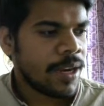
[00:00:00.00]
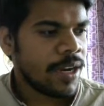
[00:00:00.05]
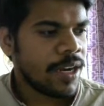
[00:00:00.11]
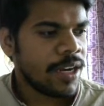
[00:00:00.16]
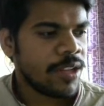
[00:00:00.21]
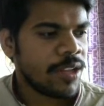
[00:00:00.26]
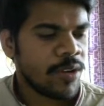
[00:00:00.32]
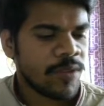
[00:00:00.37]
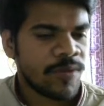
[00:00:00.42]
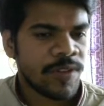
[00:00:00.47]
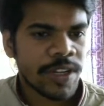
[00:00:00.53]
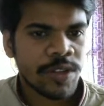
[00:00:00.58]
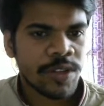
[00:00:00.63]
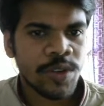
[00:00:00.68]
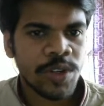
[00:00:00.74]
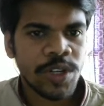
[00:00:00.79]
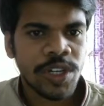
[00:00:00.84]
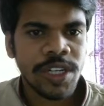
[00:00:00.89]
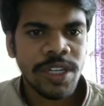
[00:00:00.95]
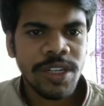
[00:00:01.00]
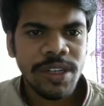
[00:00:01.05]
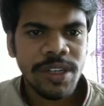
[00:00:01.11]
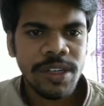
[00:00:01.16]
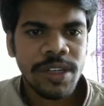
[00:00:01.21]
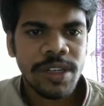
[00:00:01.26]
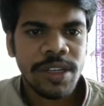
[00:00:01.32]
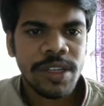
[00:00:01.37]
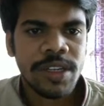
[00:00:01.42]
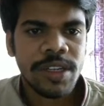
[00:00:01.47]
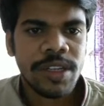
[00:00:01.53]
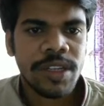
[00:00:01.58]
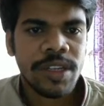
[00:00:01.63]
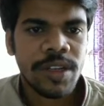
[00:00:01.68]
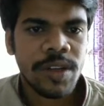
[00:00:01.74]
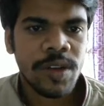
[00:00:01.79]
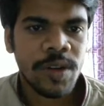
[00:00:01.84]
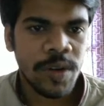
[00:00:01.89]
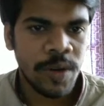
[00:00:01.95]
It is our first question.
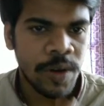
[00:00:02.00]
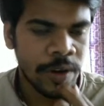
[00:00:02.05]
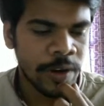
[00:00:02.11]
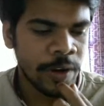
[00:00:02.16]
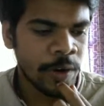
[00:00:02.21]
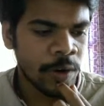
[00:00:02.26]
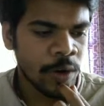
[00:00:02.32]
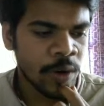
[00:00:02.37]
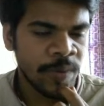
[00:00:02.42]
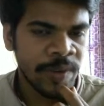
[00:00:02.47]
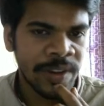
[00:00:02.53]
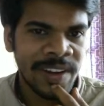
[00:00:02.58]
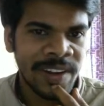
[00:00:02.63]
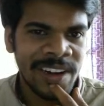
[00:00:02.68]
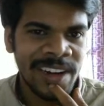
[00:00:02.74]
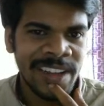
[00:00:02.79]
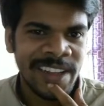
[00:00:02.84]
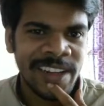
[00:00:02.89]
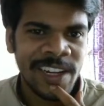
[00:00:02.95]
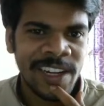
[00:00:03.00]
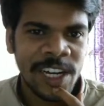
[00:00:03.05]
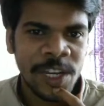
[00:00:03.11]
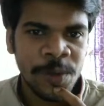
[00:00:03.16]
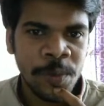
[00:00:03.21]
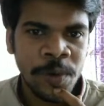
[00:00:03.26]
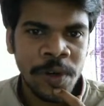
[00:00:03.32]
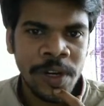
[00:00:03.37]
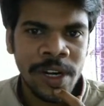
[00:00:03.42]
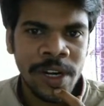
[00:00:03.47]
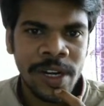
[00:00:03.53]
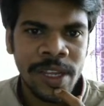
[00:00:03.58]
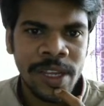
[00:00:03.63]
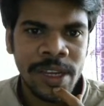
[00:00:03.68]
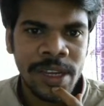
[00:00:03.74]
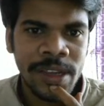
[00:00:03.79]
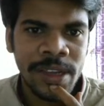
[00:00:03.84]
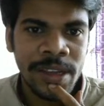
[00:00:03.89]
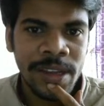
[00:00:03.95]
Gonadotrophic releasing hormone and
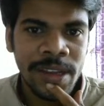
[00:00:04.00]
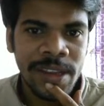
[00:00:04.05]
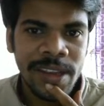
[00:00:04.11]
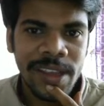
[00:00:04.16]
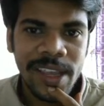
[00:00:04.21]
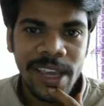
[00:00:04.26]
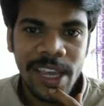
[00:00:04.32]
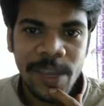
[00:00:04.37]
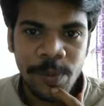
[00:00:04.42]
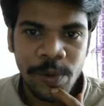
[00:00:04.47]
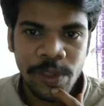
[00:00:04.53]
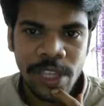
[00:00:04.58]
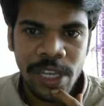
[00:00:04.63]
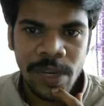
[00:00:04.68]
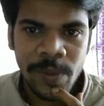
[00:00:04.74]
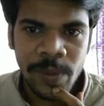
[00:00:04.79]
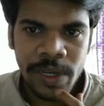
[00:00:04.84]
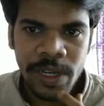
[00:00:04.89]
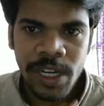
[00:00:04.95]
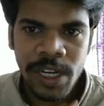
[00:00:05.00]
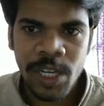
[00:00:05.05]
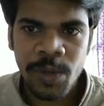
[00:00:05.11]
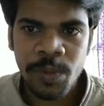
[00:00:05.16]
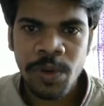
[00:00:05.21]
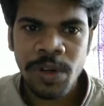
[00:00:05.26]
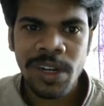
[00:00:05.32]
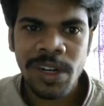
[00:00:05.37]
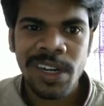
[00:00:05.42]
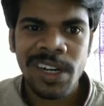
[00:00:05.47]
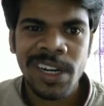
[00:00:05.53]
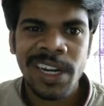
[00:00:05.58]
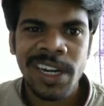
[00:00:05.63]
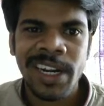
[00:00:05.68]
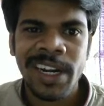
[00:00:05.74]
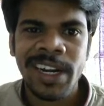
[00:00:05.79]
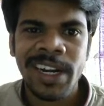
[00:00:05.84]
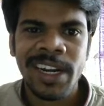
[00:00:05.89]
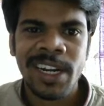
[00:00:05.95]
a hypothalamic hormone
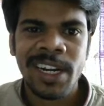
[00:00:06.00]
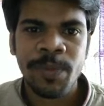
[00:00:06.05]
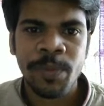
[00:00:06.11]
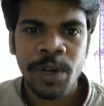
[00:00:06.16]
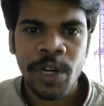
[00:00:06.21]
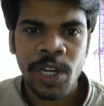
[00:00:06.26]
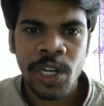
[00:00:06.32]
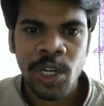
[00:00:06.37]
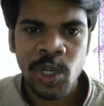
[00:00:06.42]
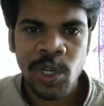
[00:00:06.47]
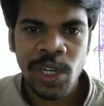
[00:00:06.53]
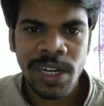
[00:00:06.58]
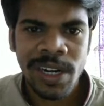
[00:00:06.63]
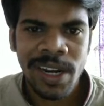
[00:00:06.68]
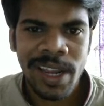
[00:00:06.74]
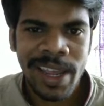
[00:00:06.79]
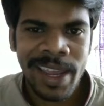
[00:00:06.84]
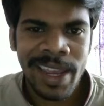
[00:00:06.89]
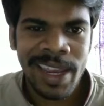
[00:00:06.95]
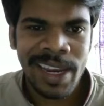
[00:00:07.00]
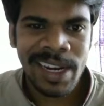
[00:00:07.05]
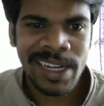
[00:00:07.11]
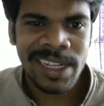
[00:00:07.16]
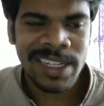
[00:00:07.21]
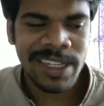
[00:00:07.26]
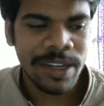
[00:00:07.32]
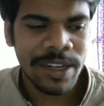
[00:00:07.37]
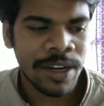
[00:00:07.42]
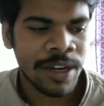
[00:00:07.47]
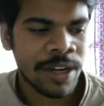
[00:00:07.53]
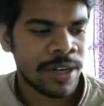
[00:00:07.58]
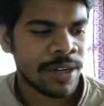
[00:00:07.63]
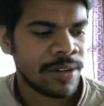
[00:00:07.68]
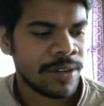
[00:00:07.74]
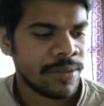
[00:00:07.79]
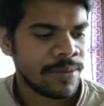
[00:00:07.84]
needed in reproduction acts on.